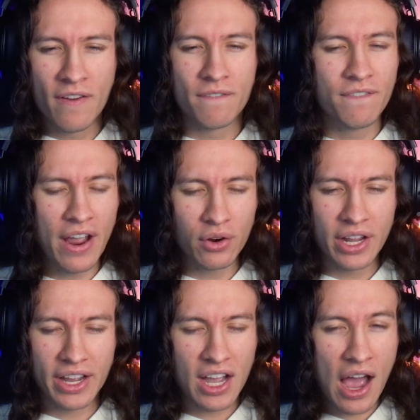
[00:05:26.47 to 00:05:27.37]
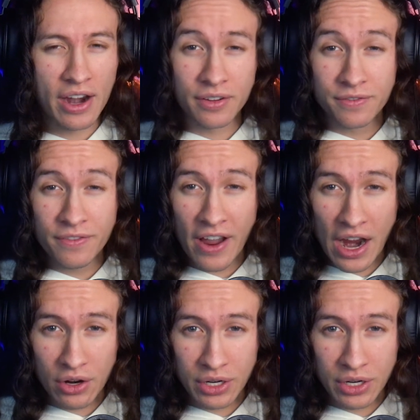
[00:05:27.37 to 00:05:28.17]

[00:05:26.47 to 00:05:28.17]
Very iconic, very